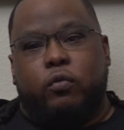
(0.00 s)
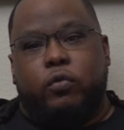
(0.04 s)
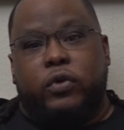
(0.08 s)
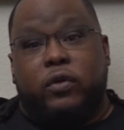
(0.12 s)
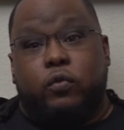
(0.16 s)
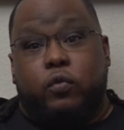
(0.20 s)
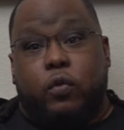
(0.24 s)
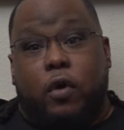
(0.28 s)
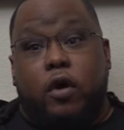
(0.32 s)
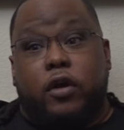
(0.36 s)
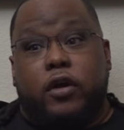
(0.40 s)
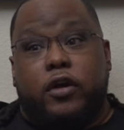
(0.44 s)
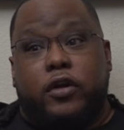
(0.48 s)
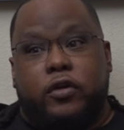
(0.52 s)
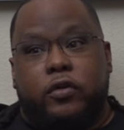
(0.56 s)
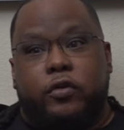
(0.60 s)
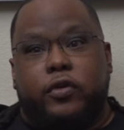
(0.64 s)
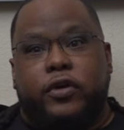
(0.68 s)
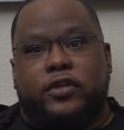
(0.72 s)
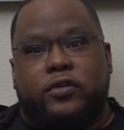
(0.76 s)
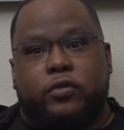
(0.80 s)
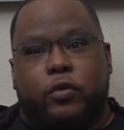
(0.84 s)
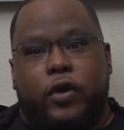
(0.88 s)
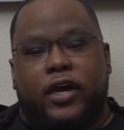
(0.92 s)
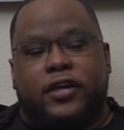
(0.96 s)
We want to do
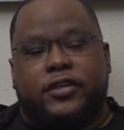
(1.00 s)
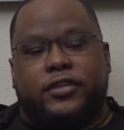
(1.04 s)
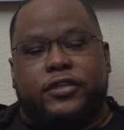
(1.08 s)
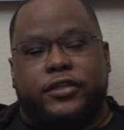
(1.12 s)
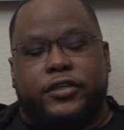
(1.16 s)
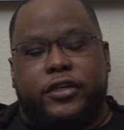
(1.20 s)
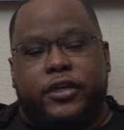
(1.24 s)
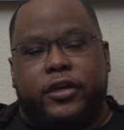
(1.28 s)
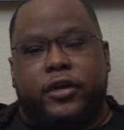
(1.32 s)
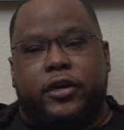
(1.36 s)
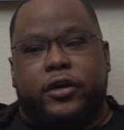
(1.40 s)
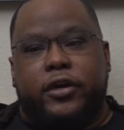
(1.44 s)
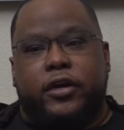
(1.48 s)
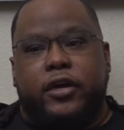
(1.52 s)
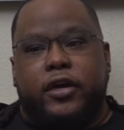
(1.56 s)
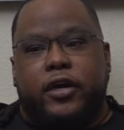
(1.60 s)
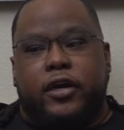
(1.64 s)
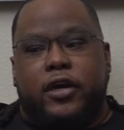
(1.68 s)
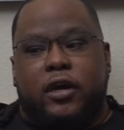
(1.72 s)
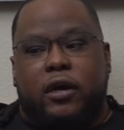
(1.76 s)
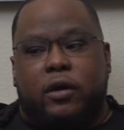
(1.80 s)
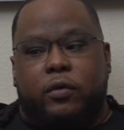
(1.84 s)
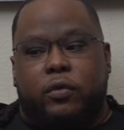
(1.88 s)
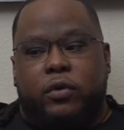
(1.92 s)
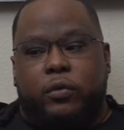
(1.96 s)
it twice a year,
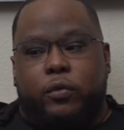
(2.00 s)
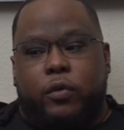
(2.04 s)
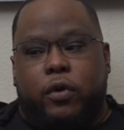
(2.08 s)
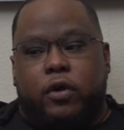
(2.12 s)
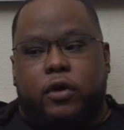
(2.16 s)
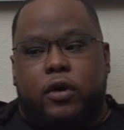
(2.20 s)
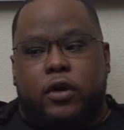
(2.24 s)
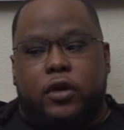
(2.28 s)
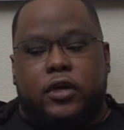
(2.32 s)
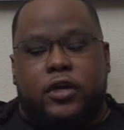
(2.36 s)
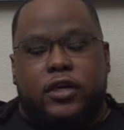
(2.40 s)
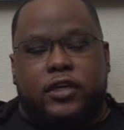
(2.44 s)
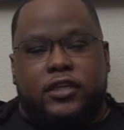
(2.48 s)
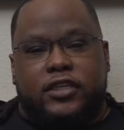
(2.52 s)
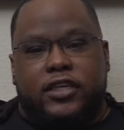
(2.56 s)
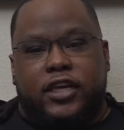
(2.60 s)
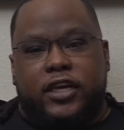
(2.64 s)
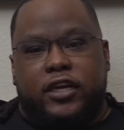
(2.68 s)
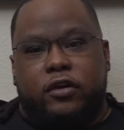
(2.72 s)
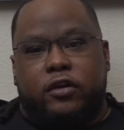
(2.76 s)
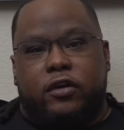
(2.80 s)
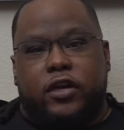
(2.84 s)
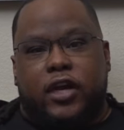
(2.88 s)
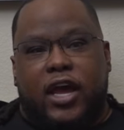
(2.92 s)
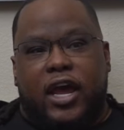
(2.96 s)
and we want to
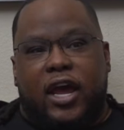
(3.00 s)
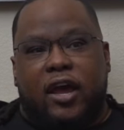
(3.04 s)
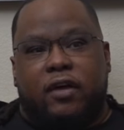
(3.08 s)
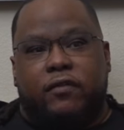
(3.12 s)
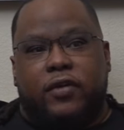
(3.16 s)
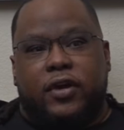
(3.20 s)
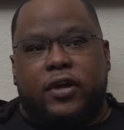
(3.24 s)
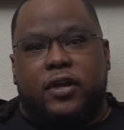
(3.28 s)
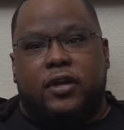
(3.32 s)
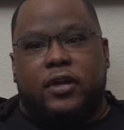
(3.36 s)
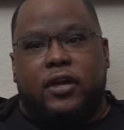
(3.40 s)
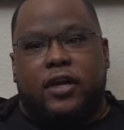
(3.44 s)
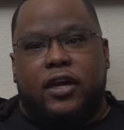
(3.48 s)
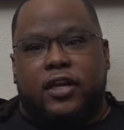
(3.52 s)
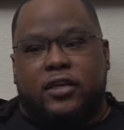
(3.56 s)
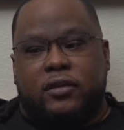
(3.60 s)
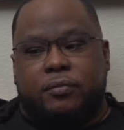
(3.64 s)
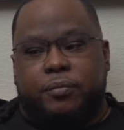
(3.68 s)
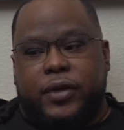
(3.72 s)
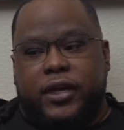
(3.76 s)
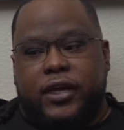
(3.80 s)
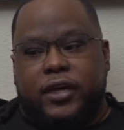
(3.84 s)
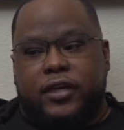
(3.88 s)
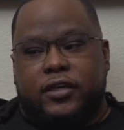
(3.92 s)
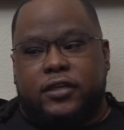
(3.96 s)
continue to have it as
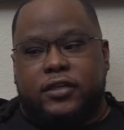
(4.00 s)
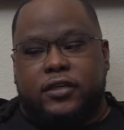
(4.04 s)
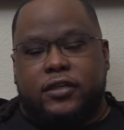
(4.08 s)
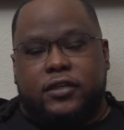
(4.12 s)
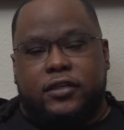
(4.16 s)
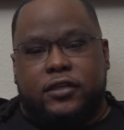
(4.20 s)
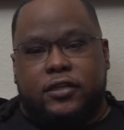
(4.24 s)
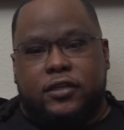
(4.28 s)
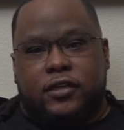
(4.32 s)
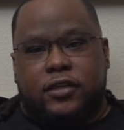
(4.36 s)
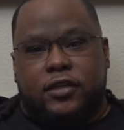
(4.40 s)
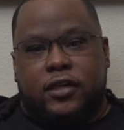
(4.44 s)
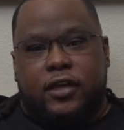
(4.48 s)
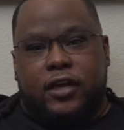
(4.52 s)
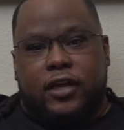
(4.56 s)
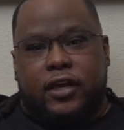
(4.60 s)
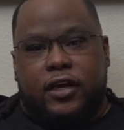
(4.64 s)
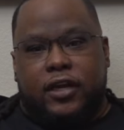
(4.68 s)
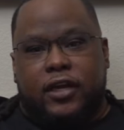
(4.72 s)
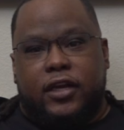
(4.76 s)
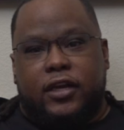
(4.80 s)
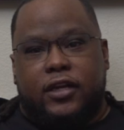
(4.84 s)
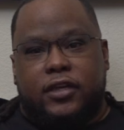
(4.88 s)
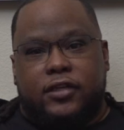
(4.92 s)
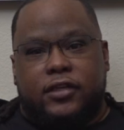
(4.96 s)
big as it
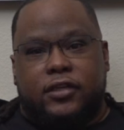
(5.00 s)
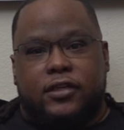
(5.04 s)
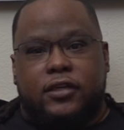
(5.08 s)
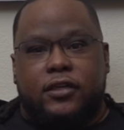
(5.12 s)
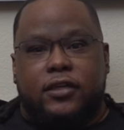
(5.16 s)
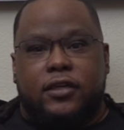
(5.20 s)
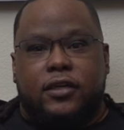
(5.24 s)
is